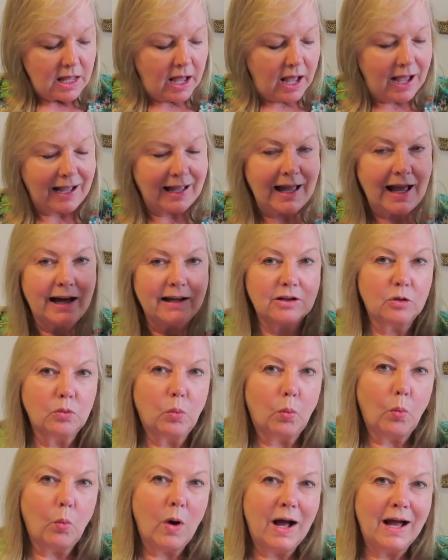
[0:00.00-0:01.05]
I added
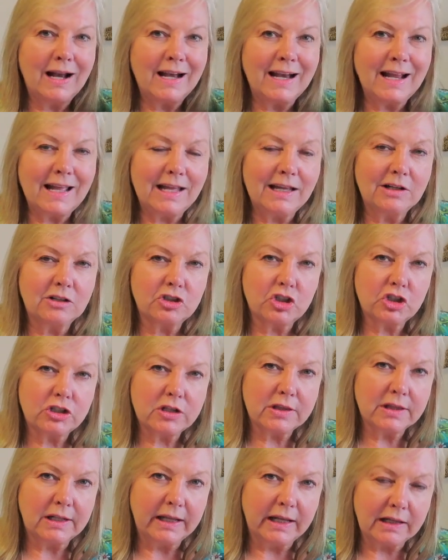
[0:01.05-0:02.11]
1 inch to
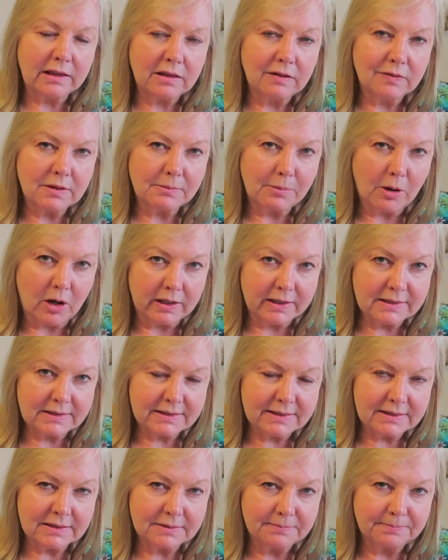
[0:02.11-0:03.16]
the length of the
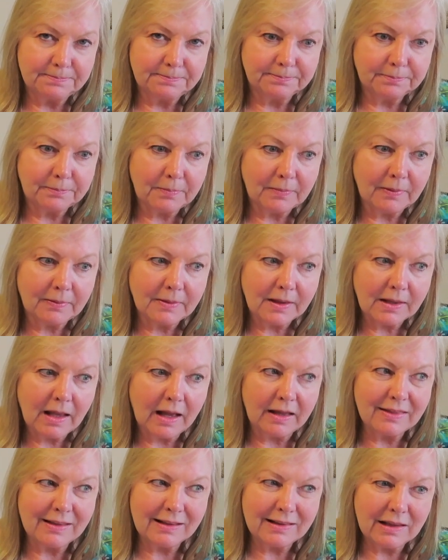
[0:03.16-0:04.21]
bodice.
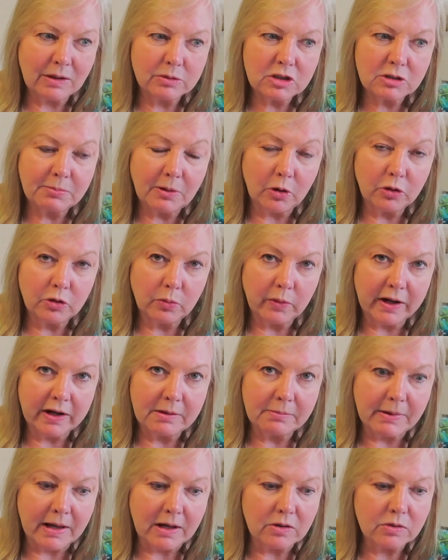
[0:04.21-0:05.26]
I think that was about the right
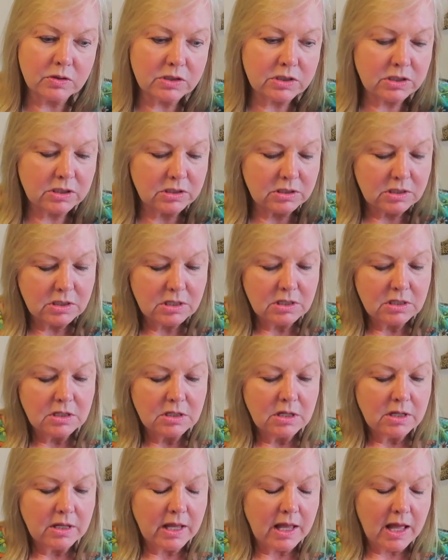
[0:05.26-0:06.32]
amount.
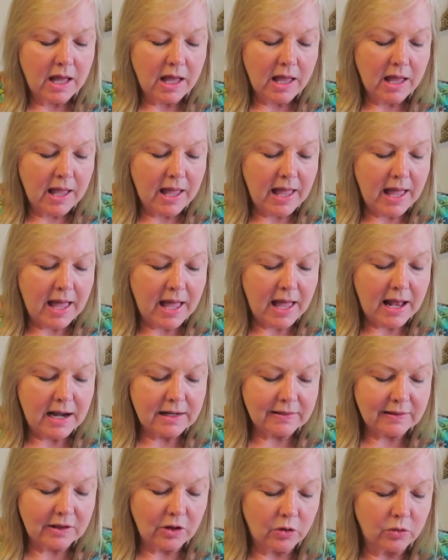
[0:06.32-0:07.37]

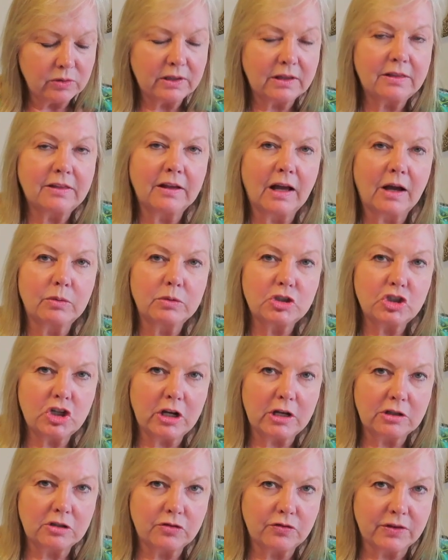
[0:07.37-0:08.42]
And the only thing I would
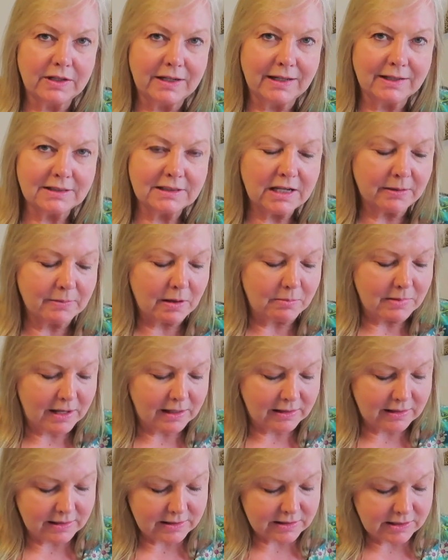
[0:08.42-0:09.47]
change for the next time I
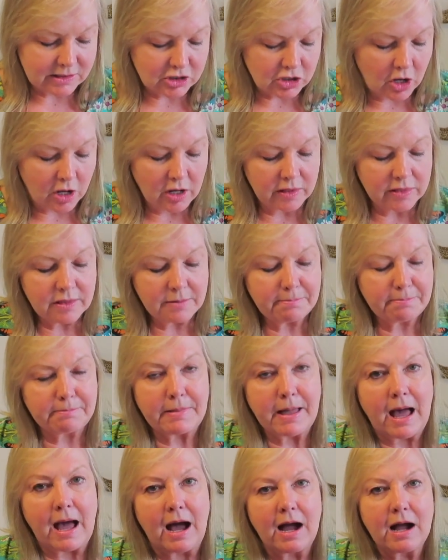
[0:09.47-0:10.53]
make this is on the
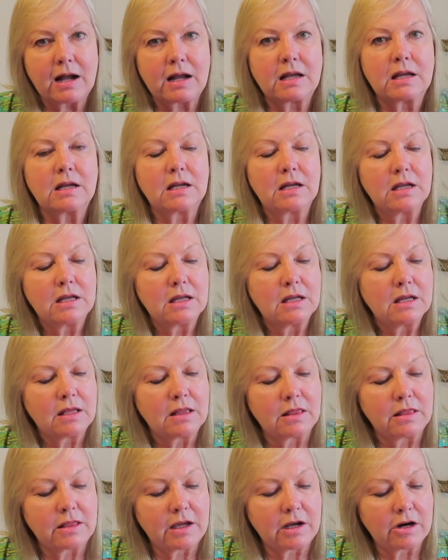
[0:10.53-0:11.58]
back,
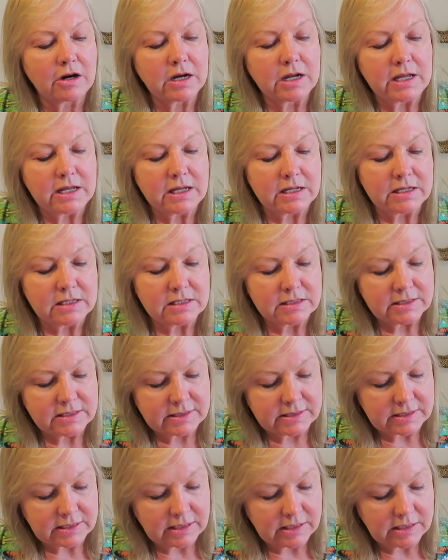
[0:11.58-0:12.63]
there
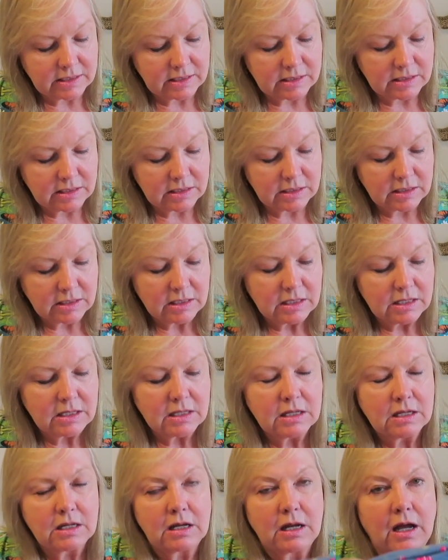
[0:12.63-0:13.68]
is
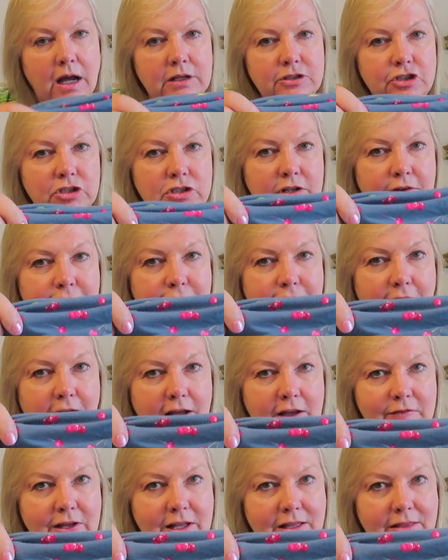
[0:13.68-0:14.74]
just a
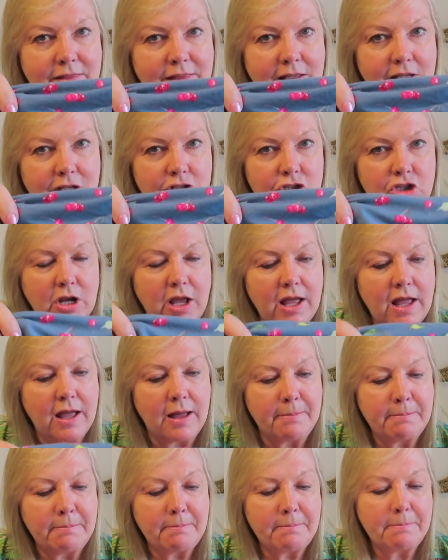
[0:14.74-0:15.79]
5/8 inch
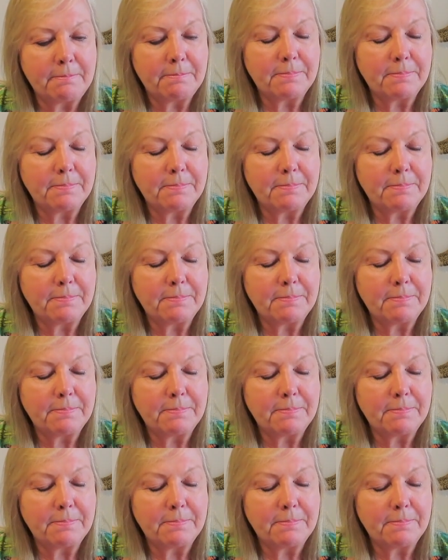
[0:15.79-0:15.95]
hem.